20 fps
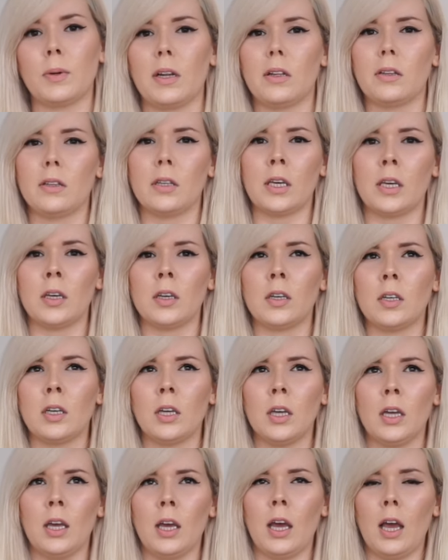But I
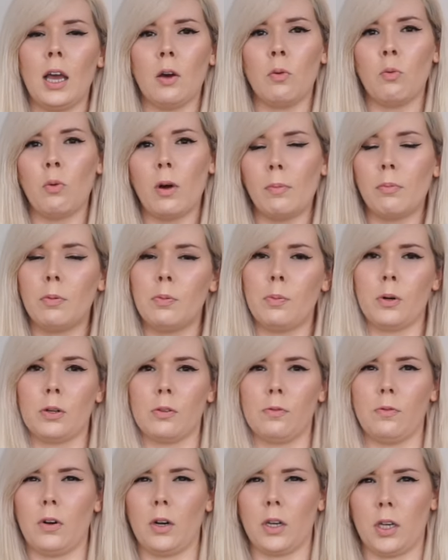think a web
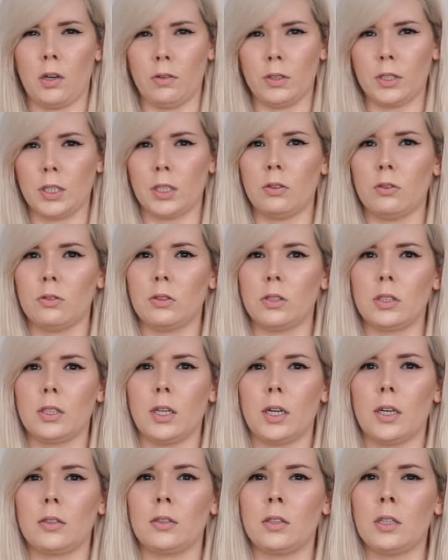portfolio is a good
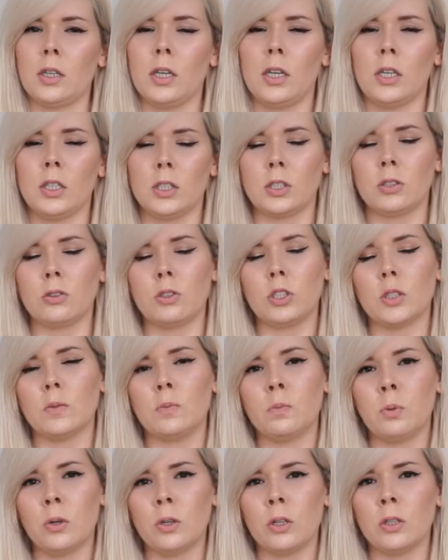start. So
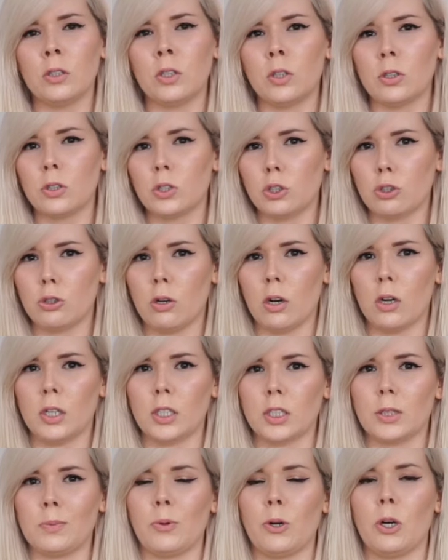just put in your
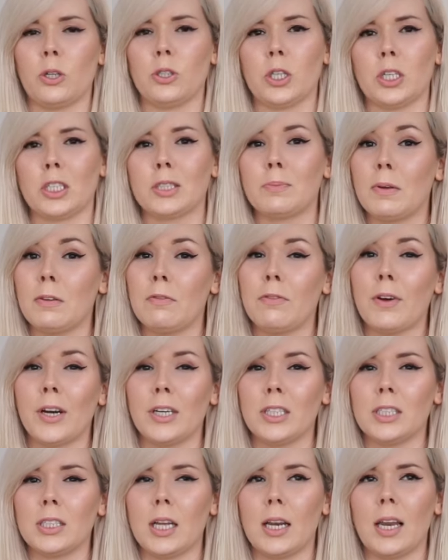strongest projects. Be
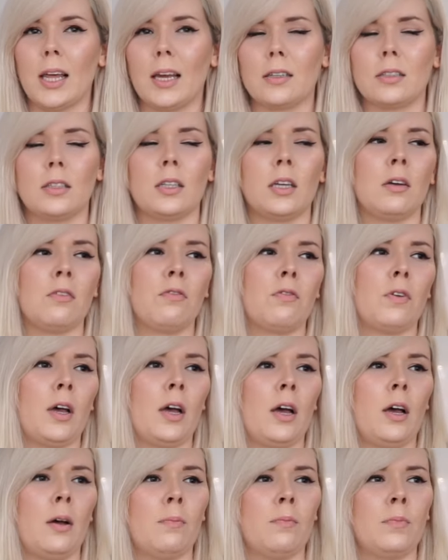very selective.
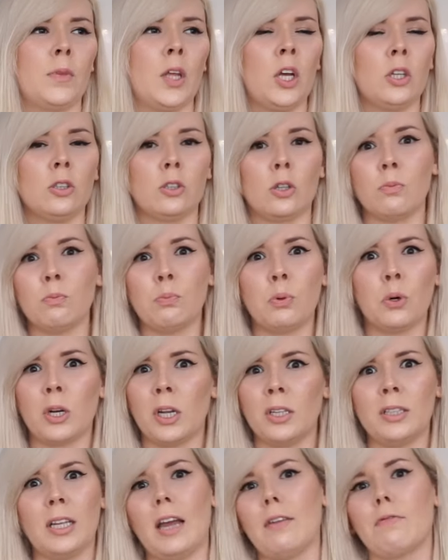Don't put
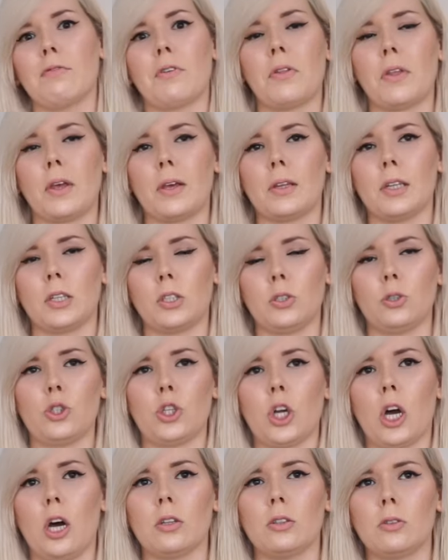in everything that you
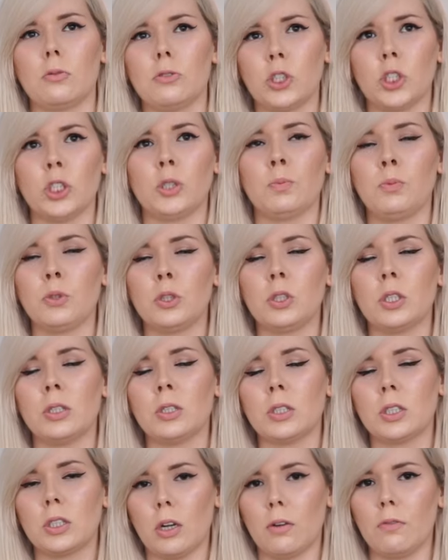shot. Just put in
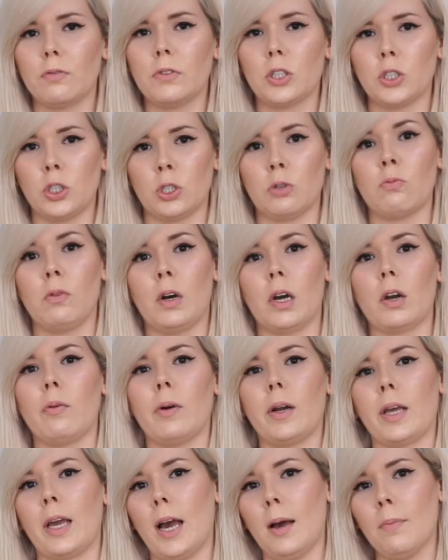stuff that you're really,
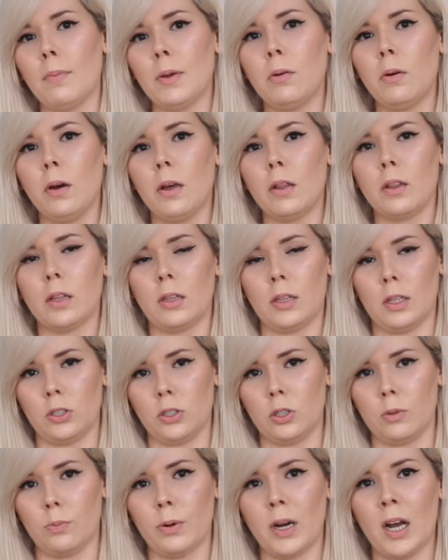really happy with and that
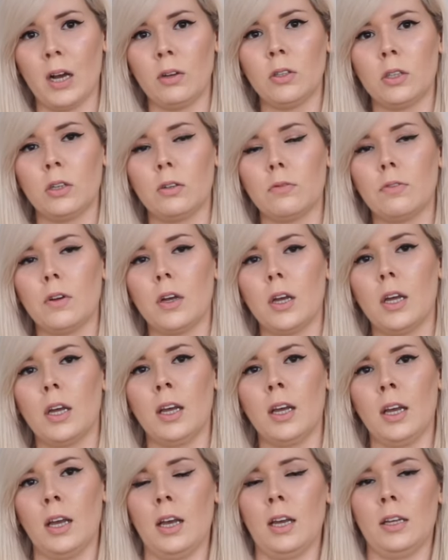you're proud of
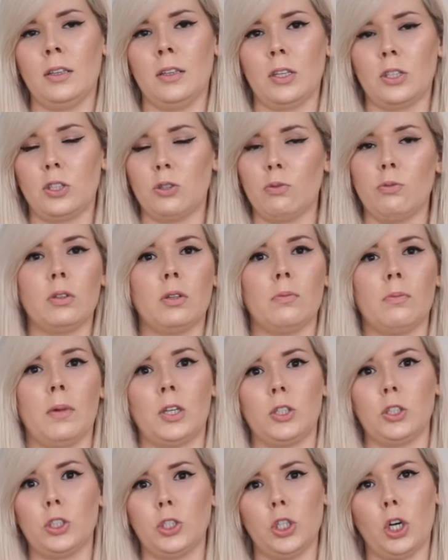and that you wouldn't
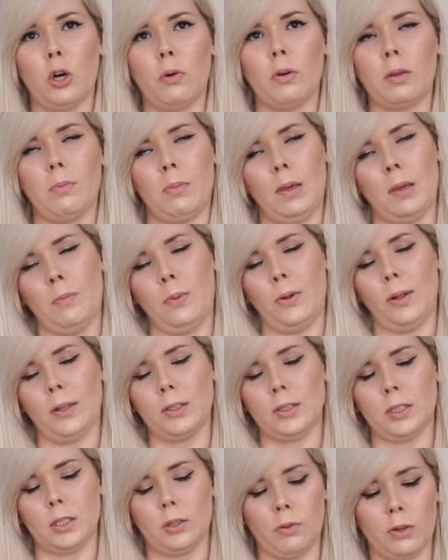mind showing people and
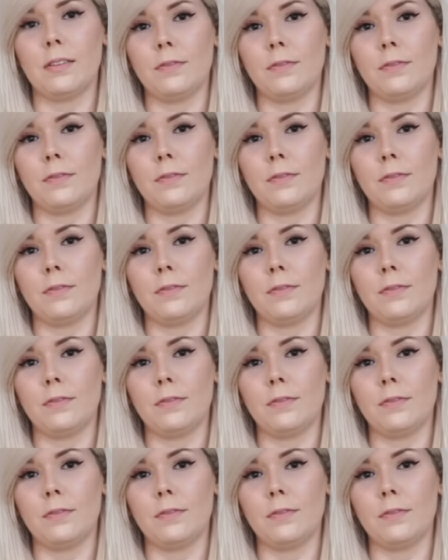so on.